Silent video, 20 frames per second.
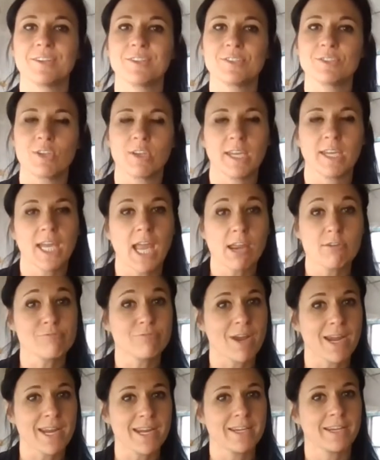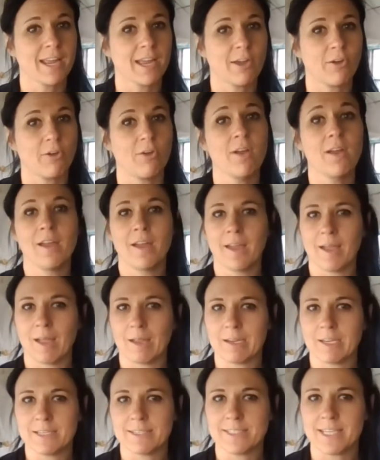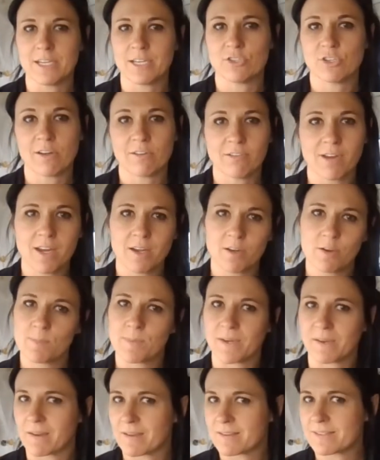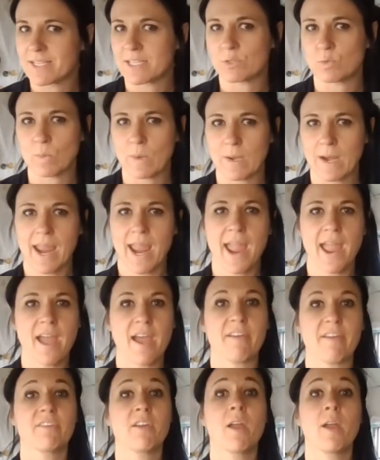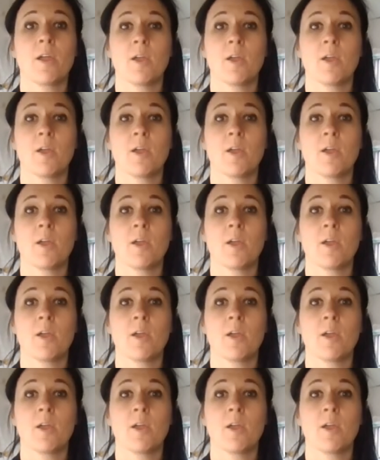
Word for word: So again, right now, I'm going to say generator because that's what I have,